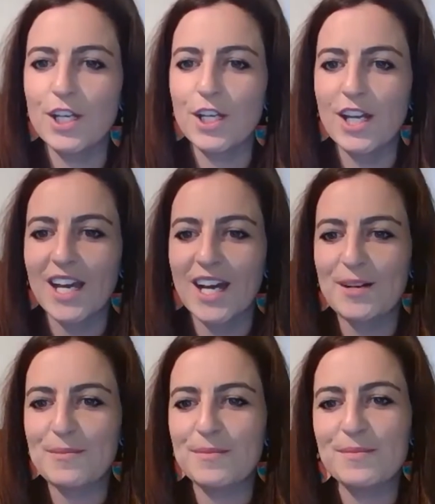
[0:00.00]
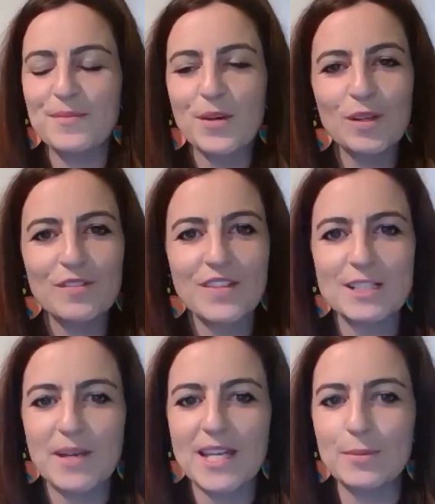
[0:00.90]
all of
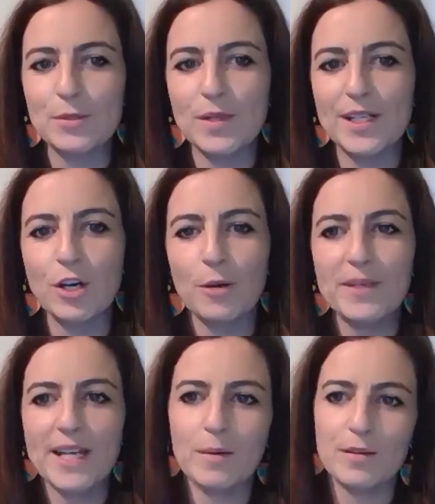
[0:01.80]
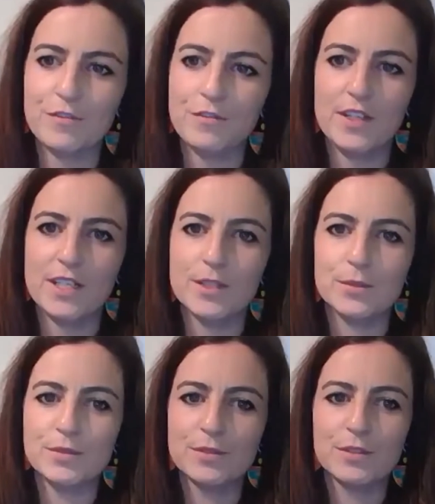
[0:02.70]
these people and not be able to
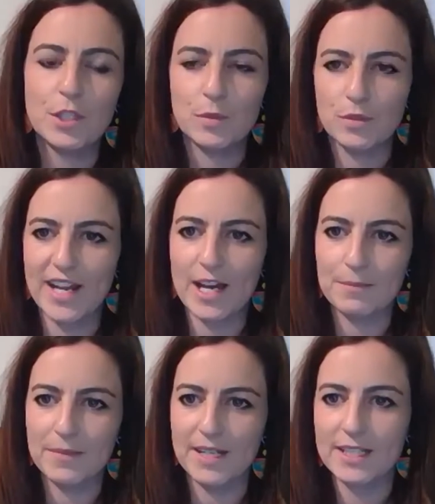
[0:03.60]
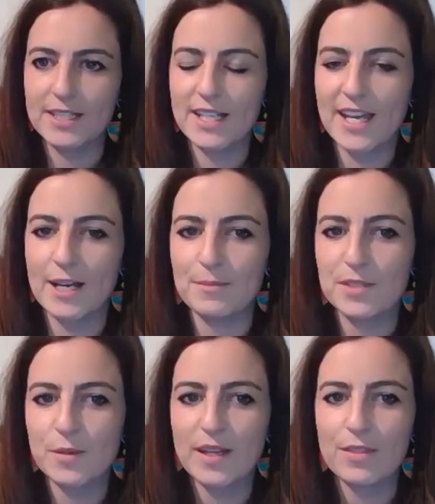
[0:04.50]
feel you around me.
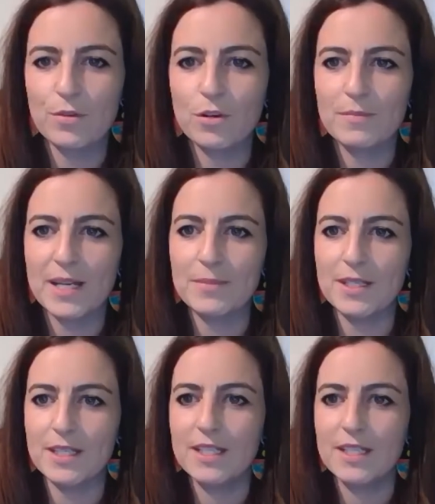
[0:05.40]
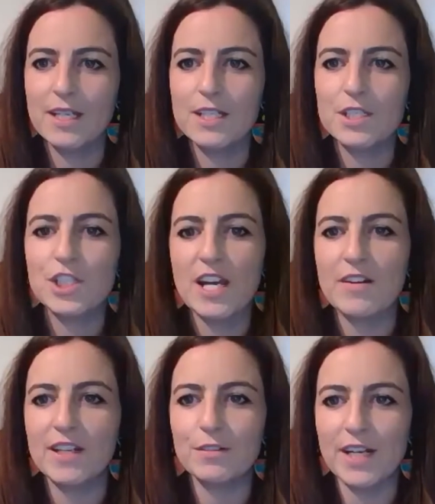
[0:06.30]
So I thought maybe
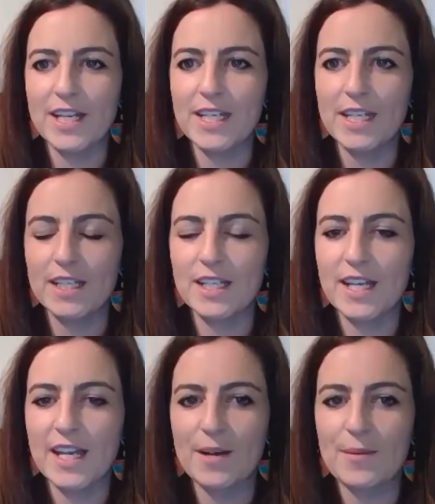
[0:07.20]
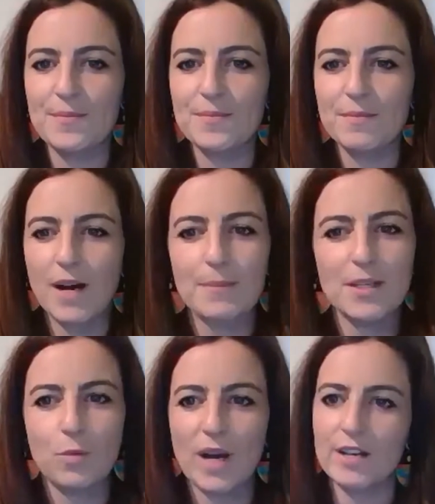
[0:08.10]
sharing a reading might be
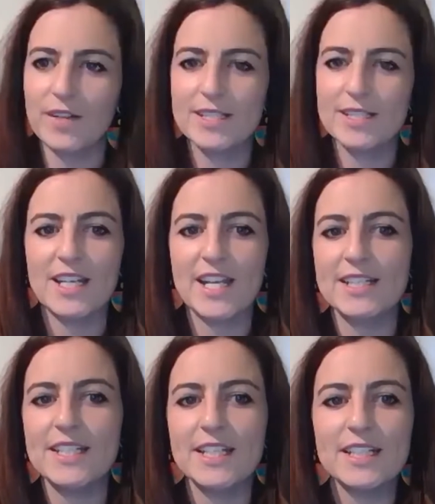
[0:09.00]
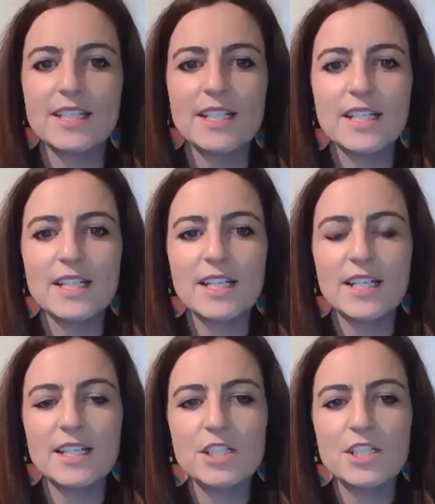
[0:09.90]
a way of us connecting.
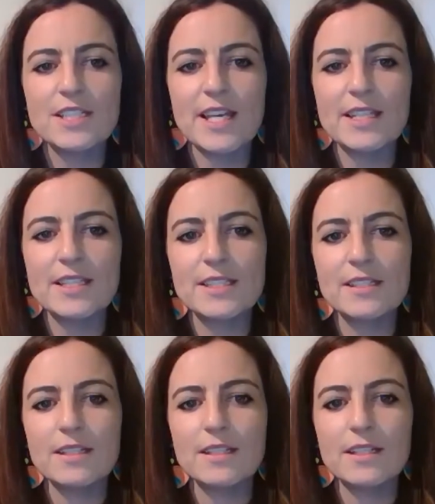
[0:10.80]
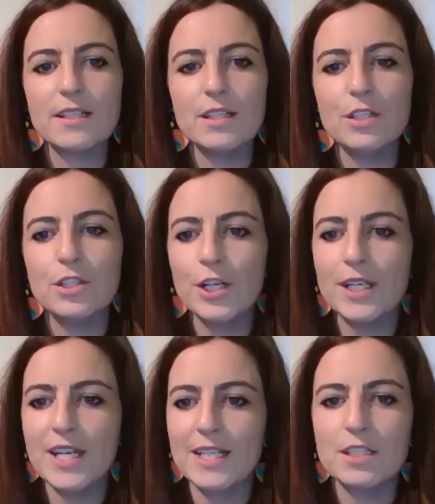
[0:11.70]
She says, "You don't
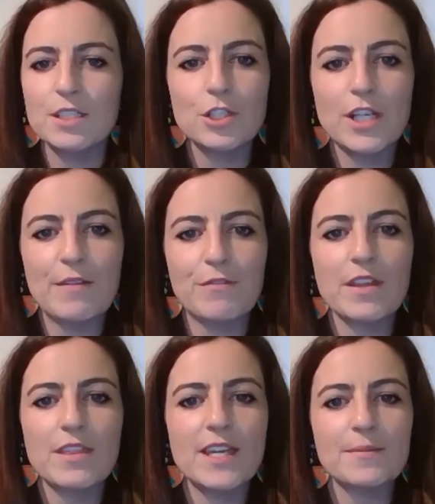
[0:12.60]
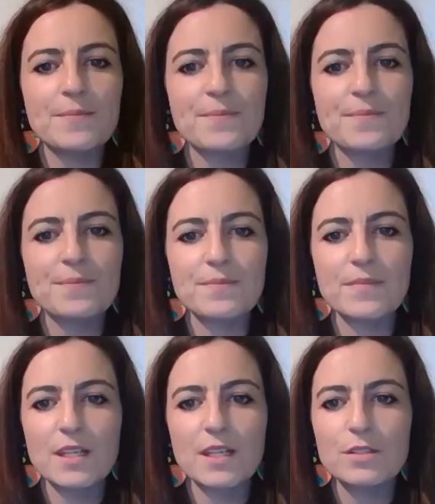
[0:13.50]
need to do everything.
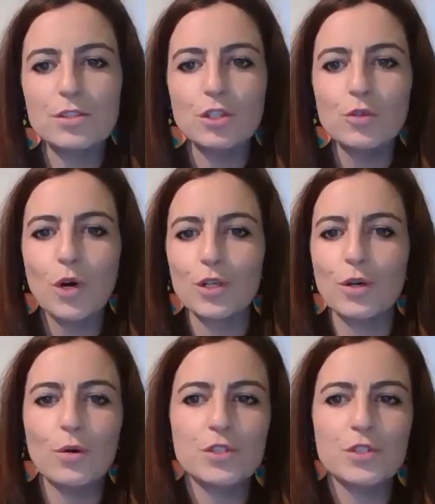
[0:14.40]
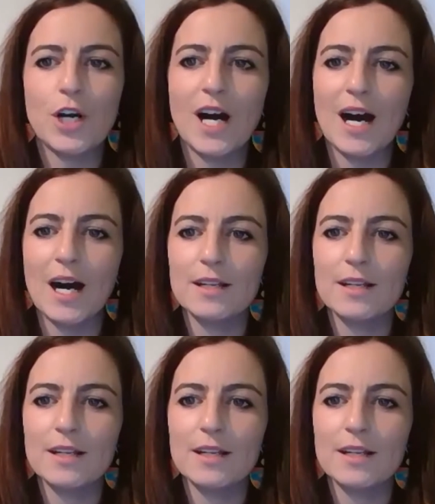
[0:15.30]
Do what calls your heart.